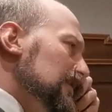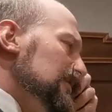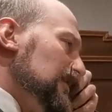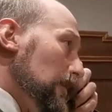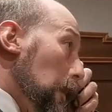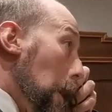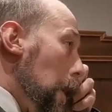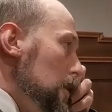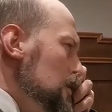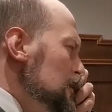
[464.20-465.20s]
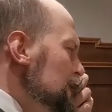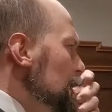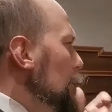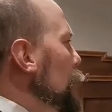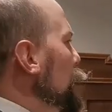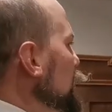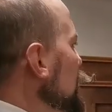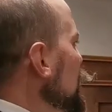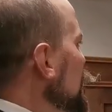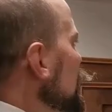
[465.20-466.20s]
So, we
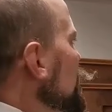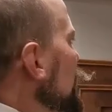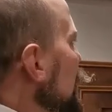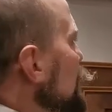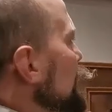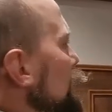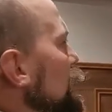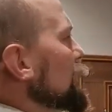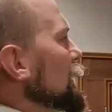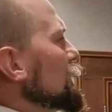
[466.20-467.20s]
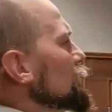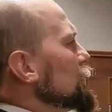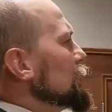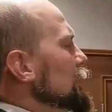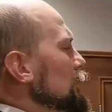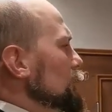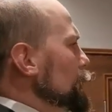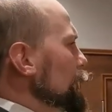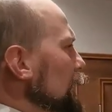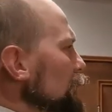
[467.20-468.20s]
see that this petrol is made out of
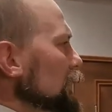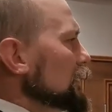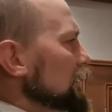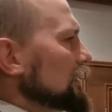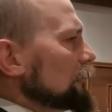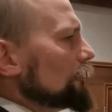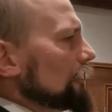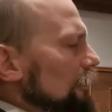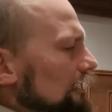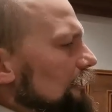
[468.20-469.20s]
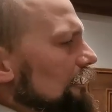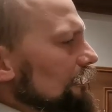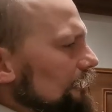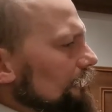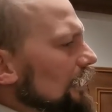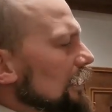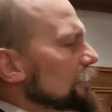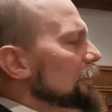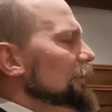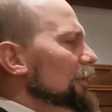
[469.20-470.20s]
steel. Now, these steel bards are not
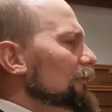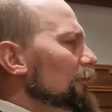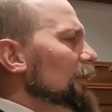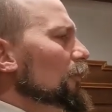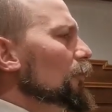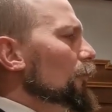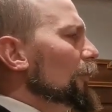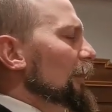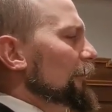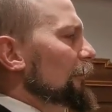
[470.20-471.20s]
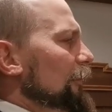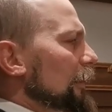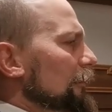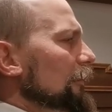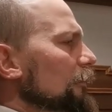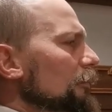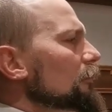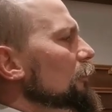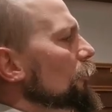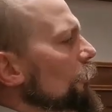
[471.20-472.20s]
actually generally all that thick. There
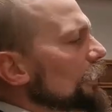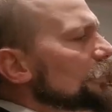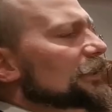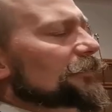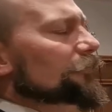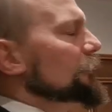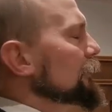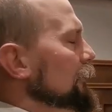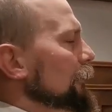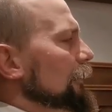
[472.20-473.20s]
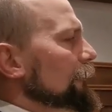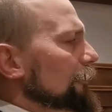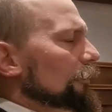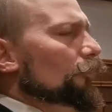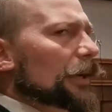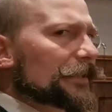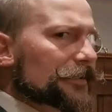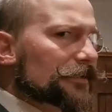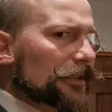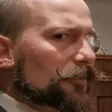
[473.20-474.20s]
are quite differing
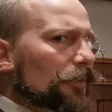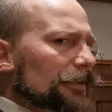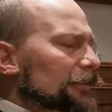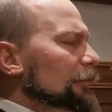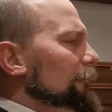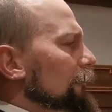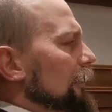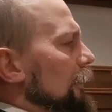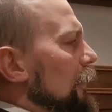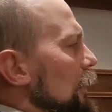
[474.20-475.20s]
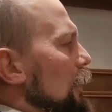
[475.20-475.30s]
weights and quite differing